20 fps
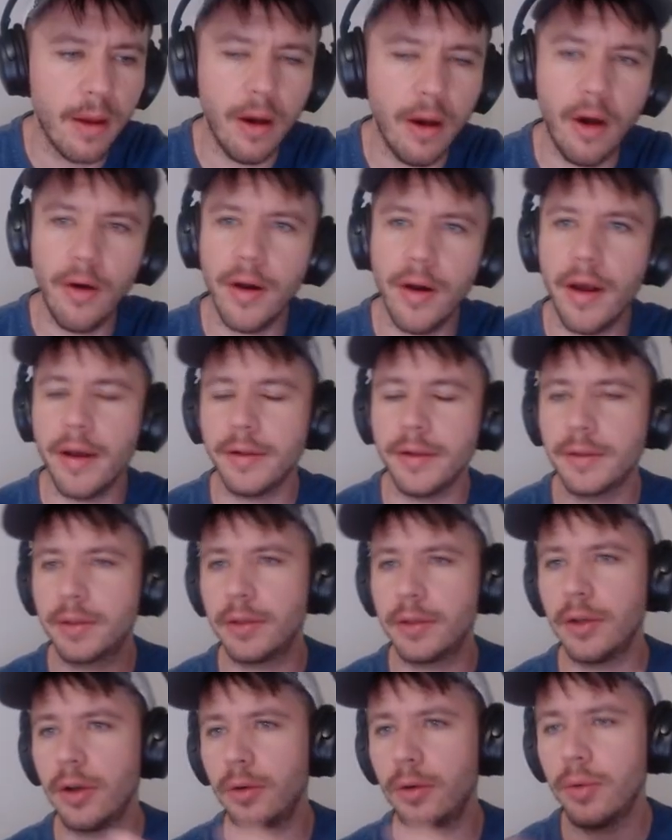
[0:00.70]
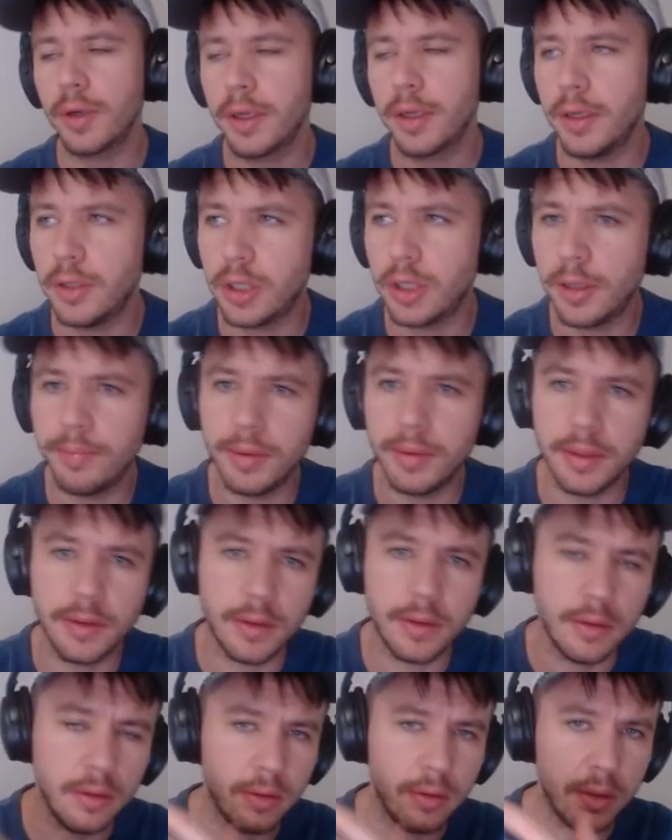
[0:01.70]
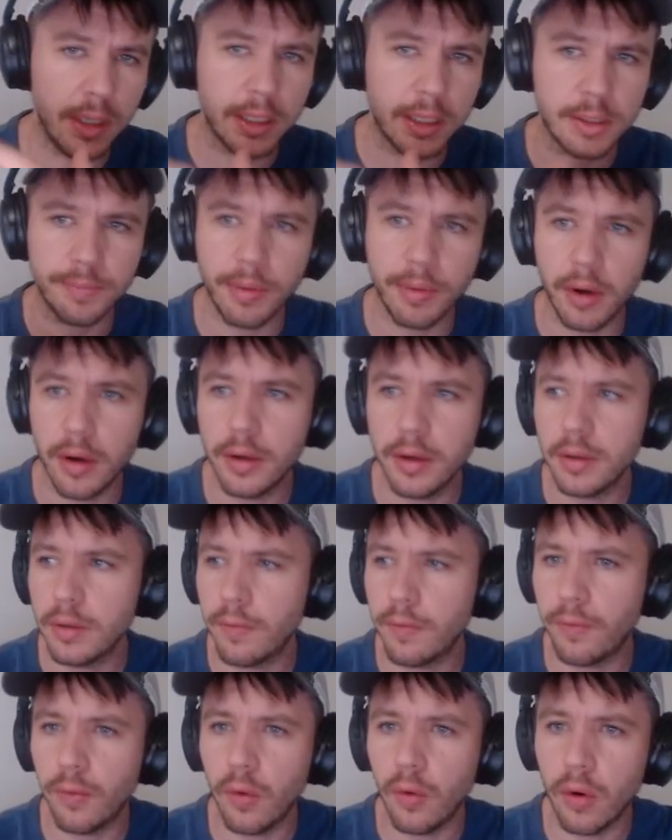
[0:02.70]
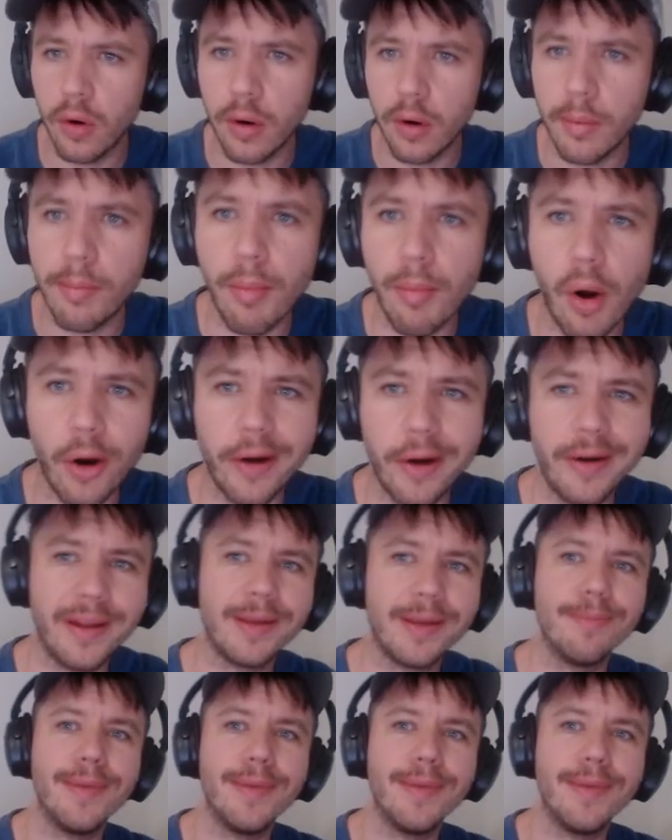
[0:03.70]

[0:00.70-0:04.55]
All right, so we're going to jump into the next part for marketing